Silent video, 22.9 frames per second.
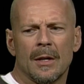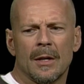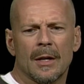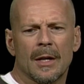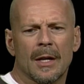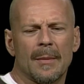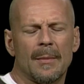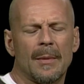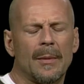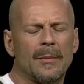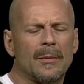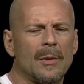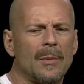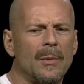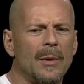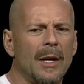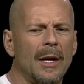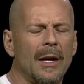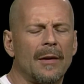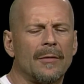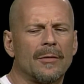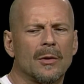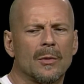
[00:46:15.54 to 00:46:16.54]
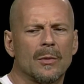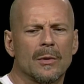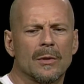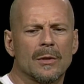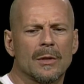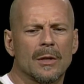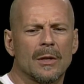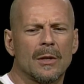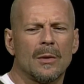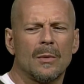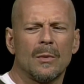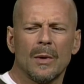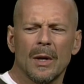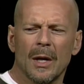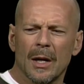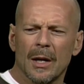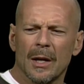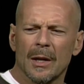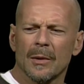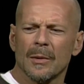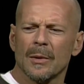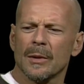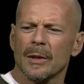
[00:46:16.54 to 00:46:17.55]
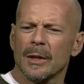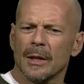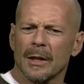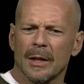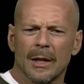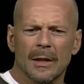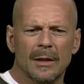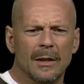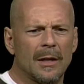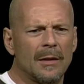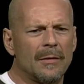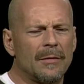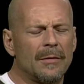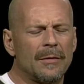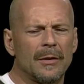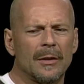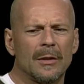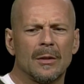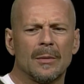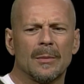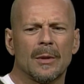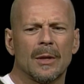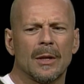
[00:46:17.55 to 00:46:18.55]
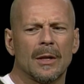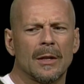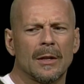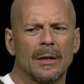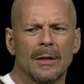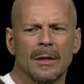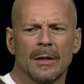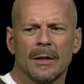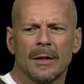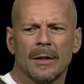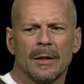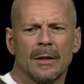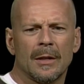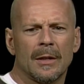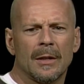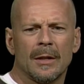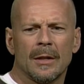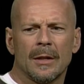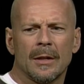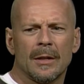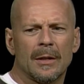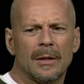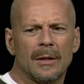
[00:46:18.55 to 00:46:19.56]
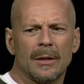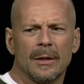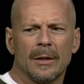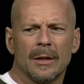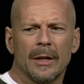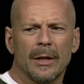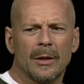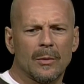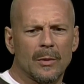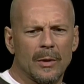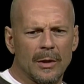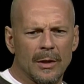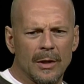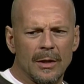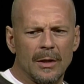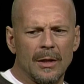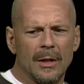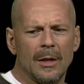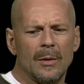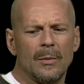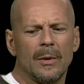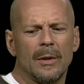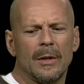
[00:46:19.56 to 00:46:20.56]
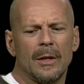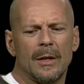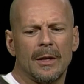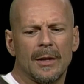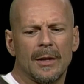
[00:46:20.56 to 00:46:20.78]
come up to me afterwards and go, "Wow, I really like that film. I like what you did with it